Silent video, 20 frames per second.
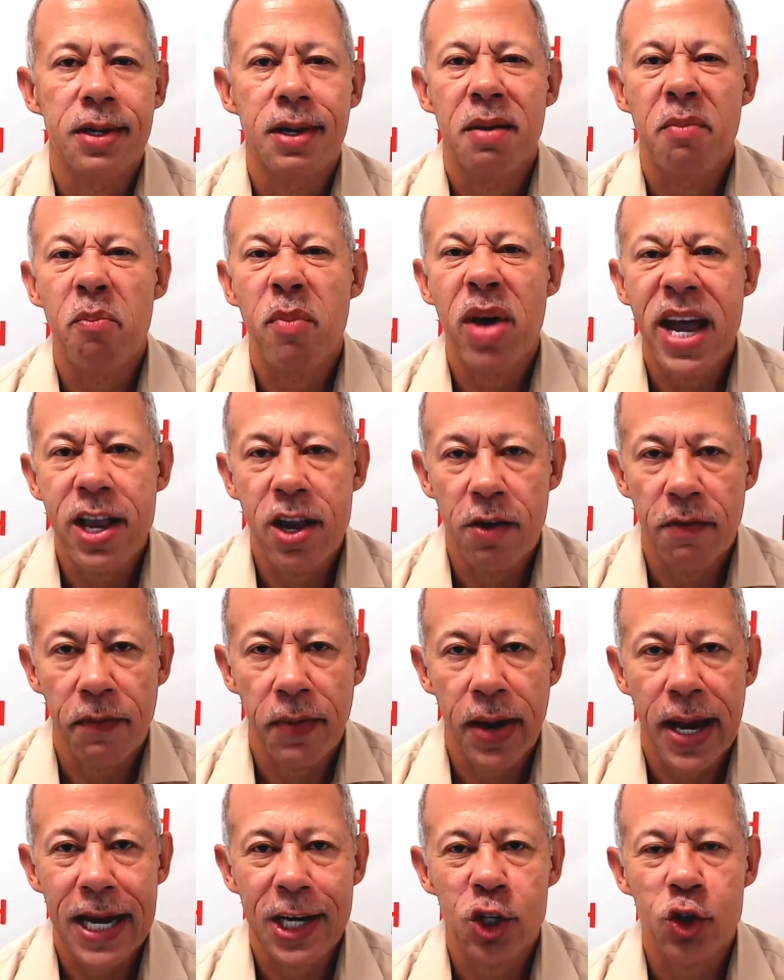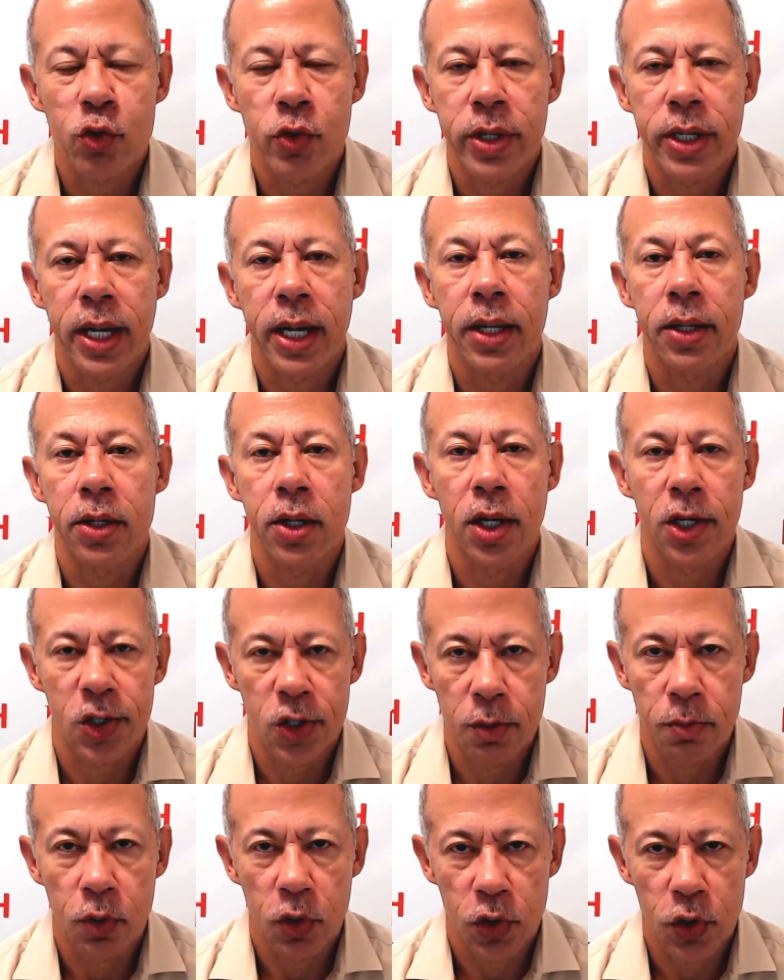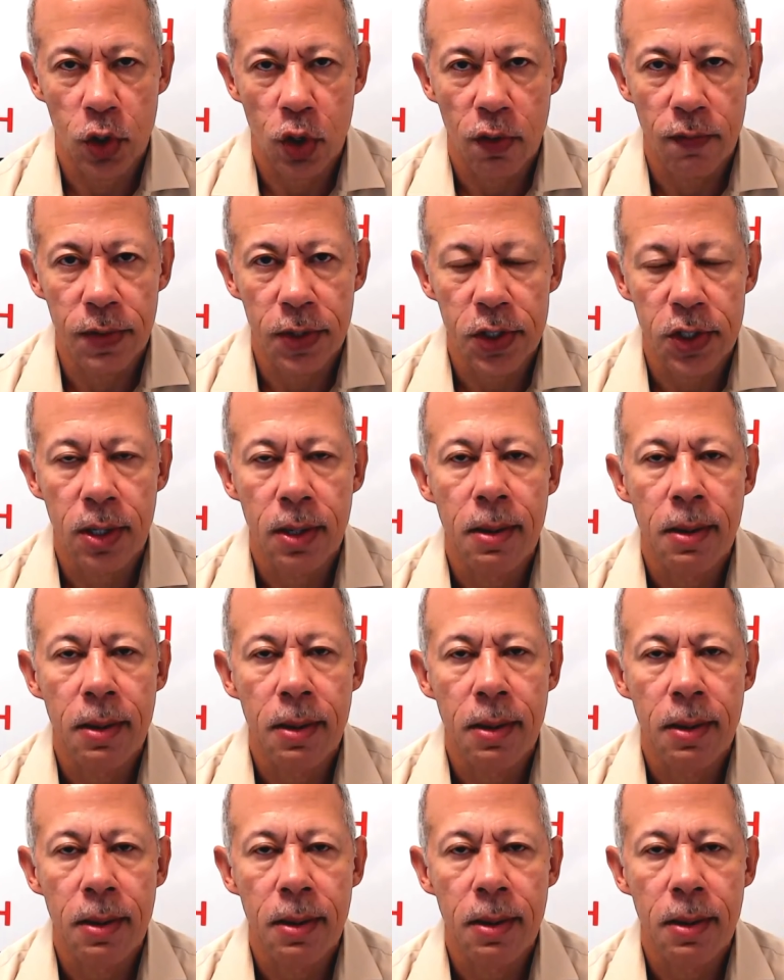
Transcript: manufacturing, and customer service.